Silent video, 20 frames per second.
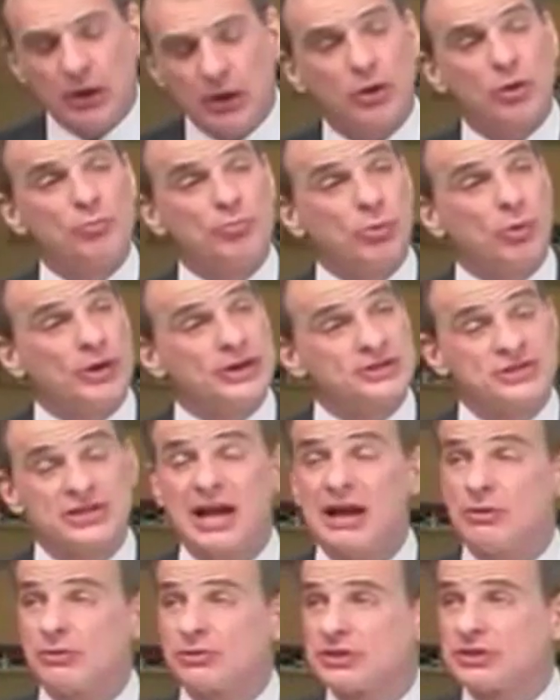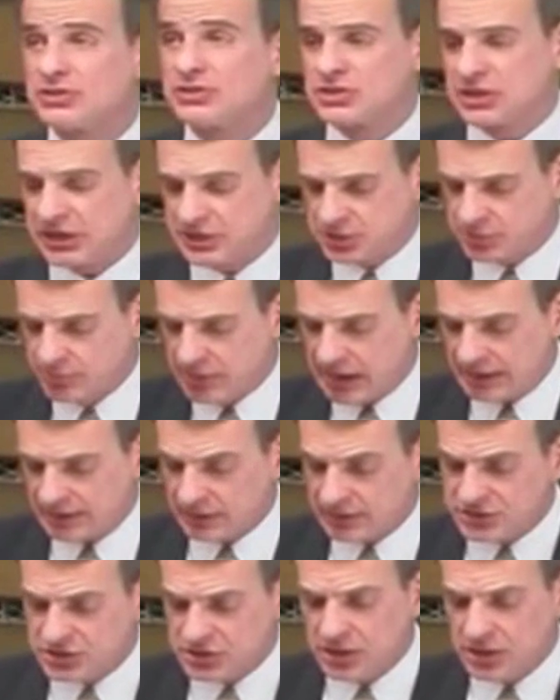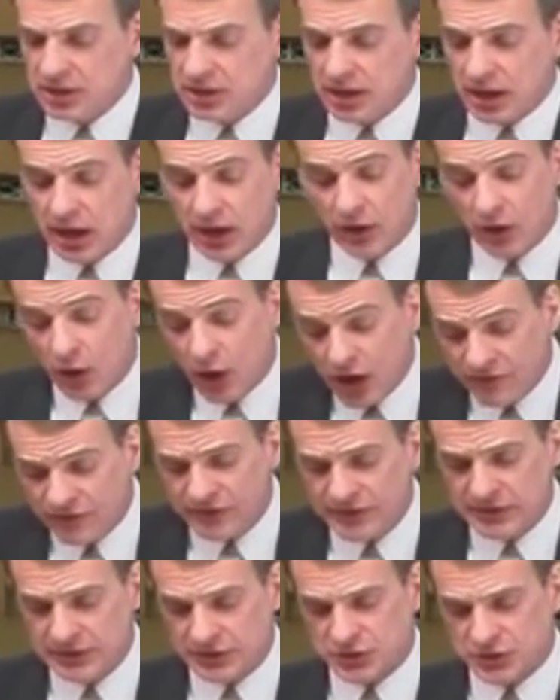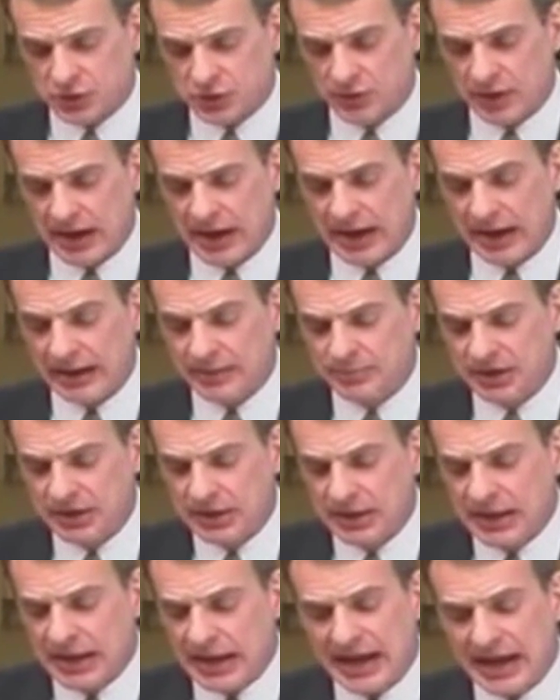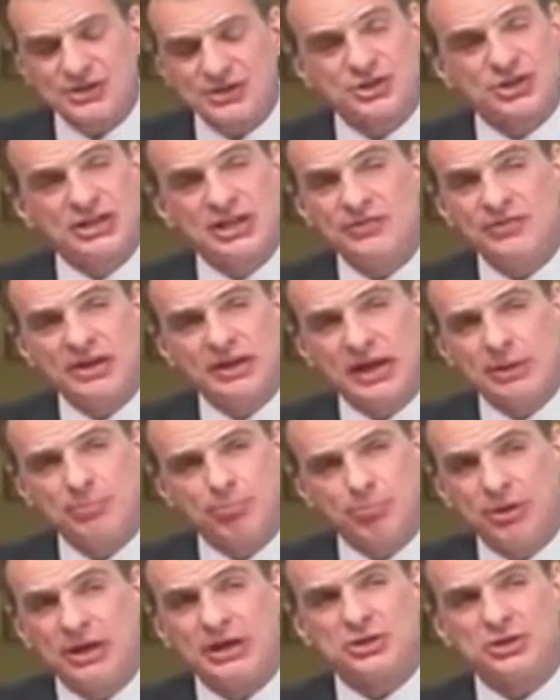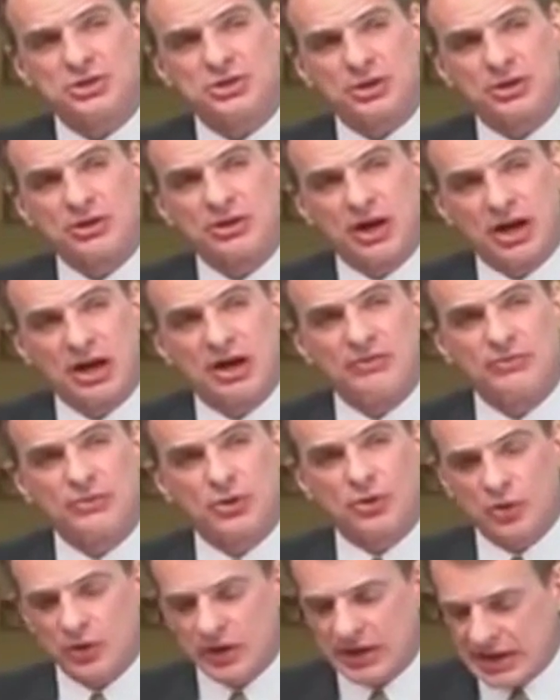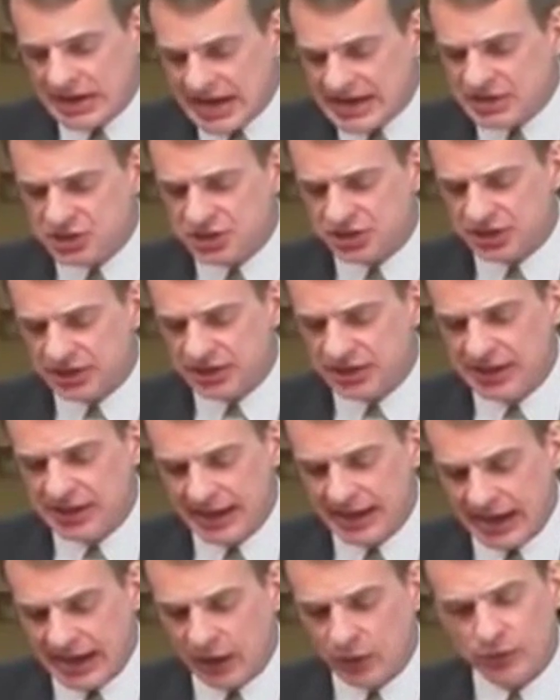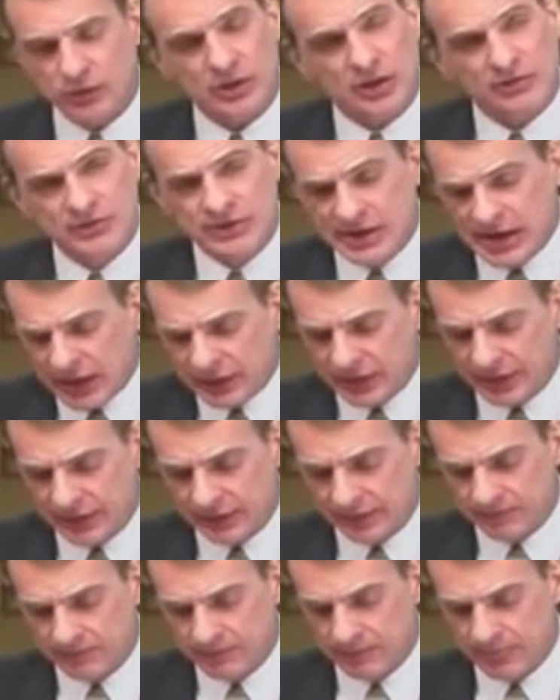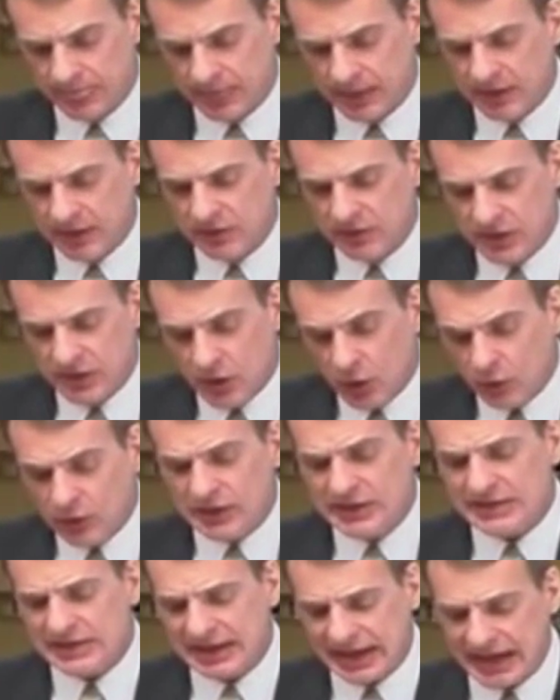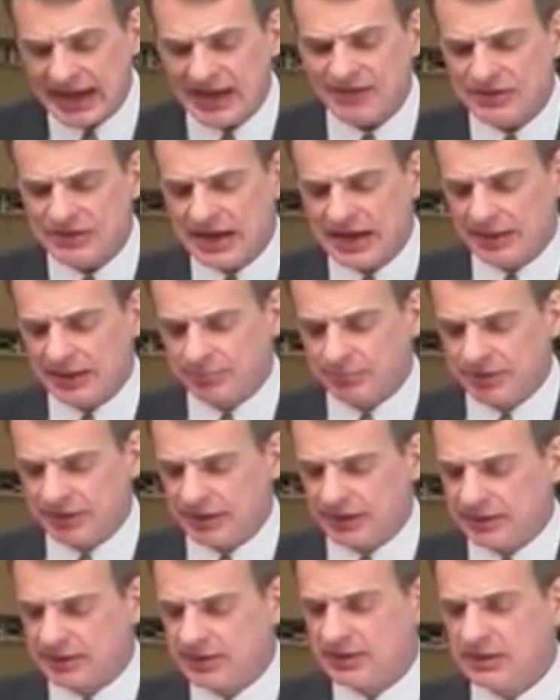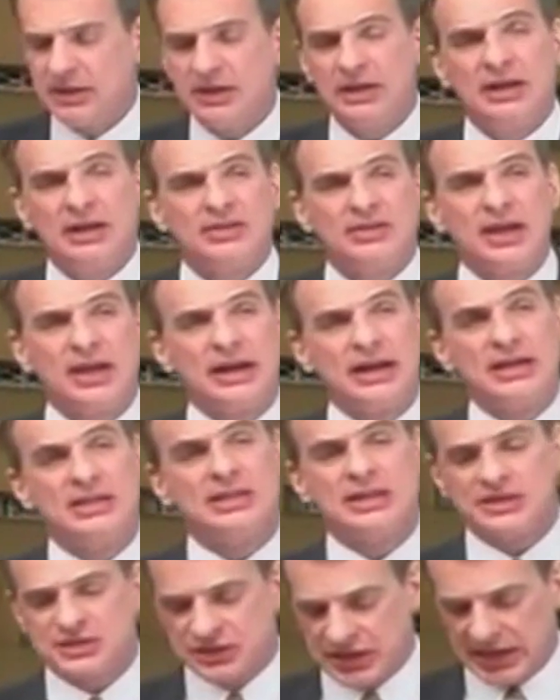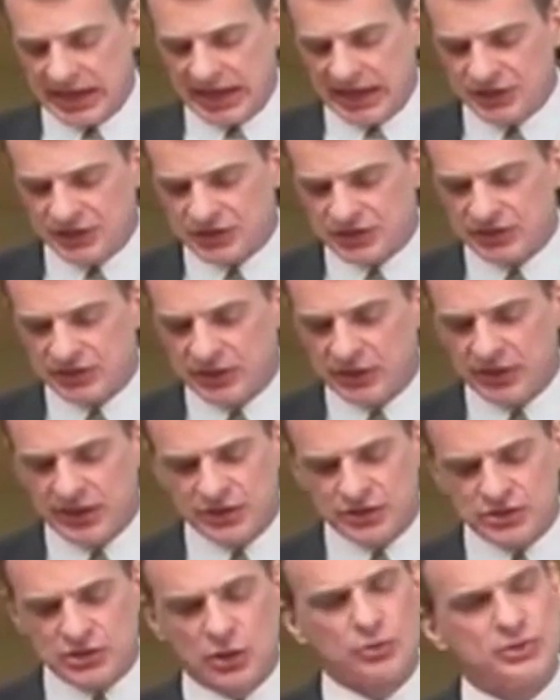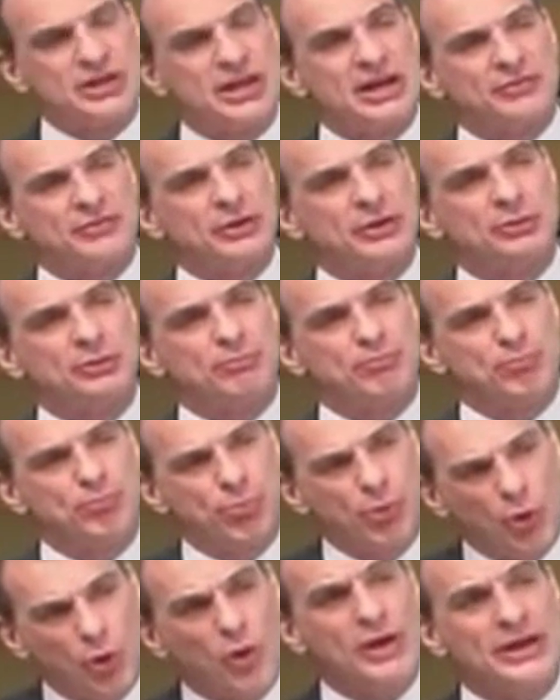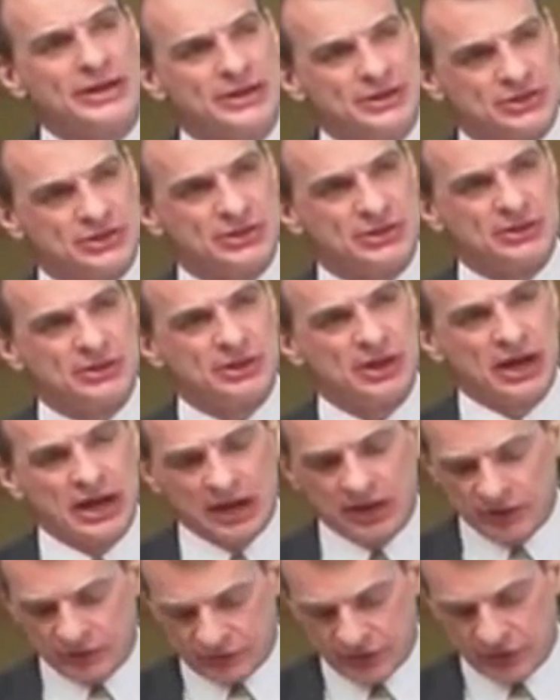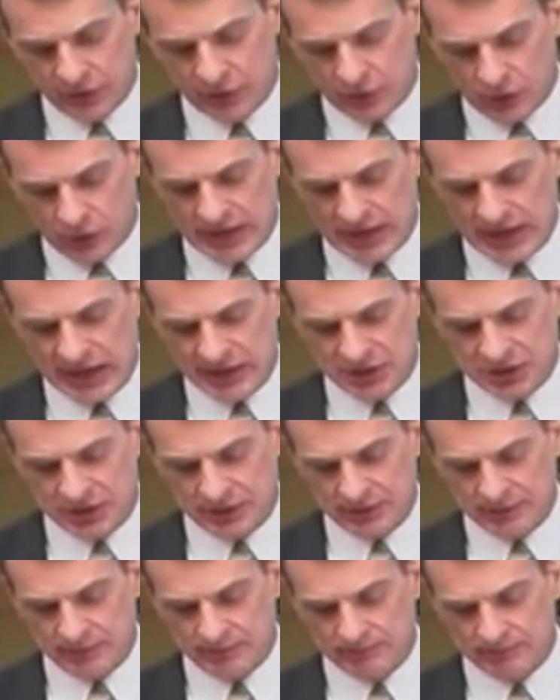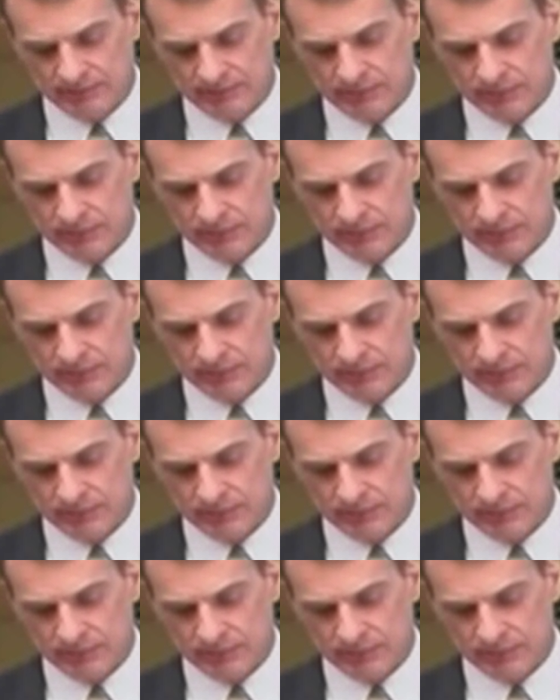Barrow points out that such models are often described as giving a picture of creation out of nothing. The only caveat being that in this case, there is no definite point of creation.